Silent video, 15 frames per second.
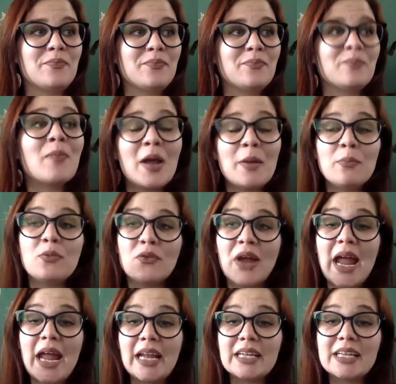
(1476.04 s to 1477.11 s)
my
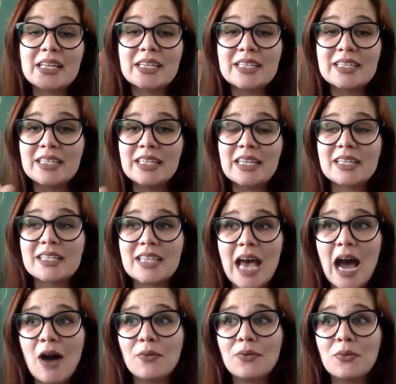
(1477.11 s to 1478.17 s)
brain seeks
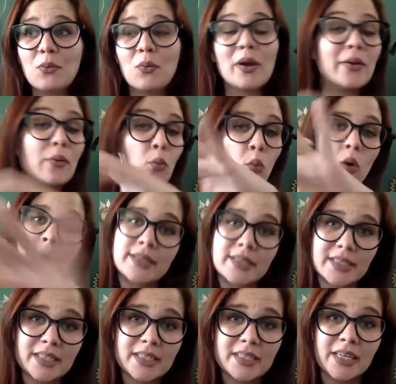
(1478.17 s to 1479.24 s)
out what it wants
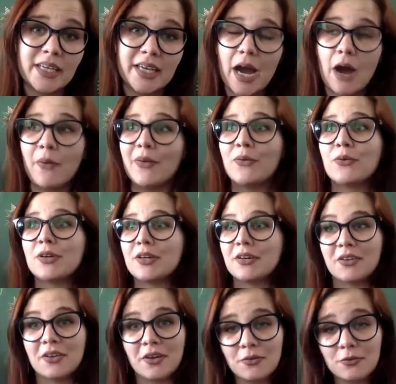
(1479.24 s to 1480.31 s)
to seek out in order
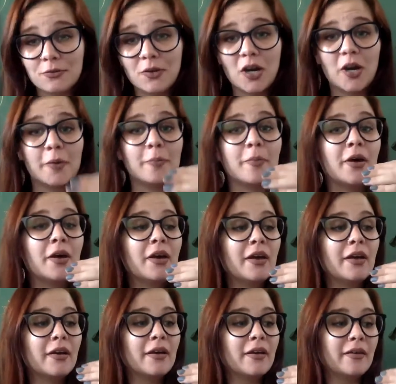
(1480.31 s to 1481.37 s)
to confirm
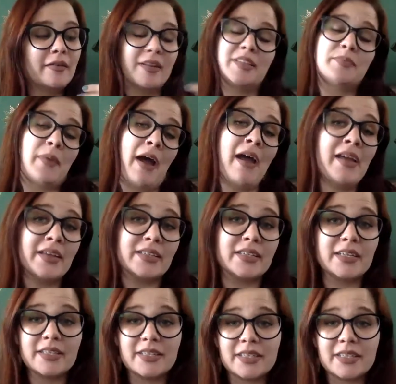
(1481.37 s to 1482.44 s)
its
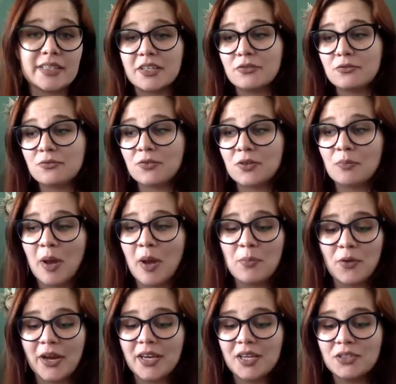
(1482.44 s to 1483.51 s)
biases and to confirm. My
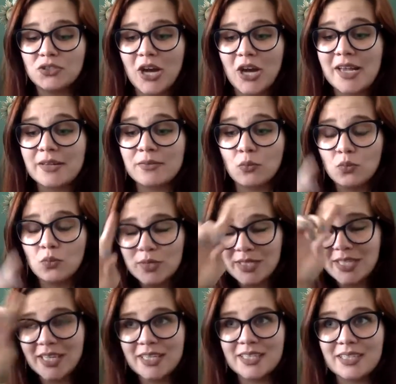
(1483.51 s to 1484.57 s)
brain
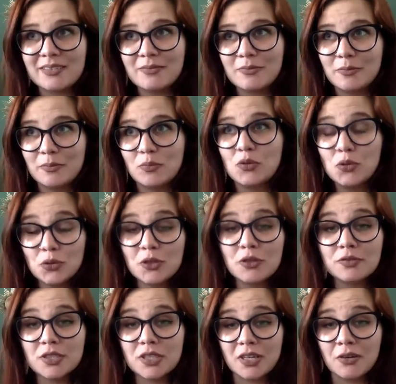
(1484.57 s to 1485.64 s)
seeks
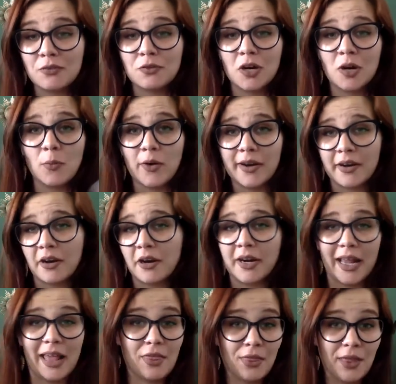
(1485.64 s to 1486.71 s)
proof to confirm what it
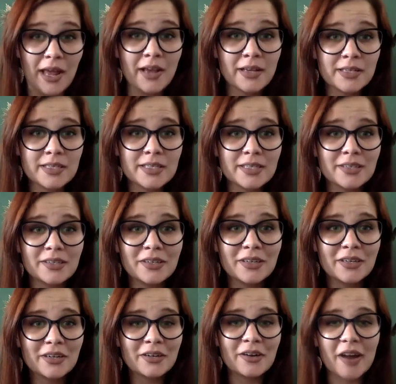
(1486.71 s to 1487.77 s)
already thinks,
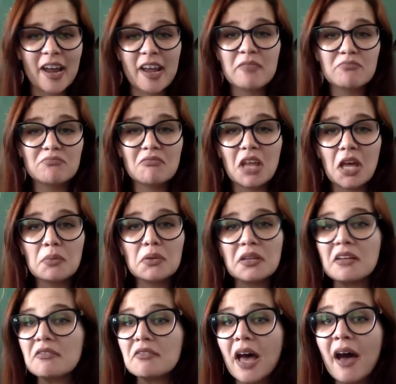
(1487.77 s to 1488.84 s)
right? I
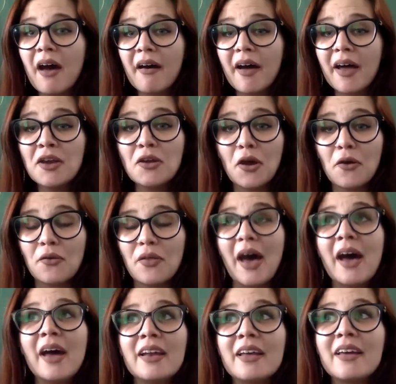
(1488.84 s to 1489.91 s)
believe that. I know that.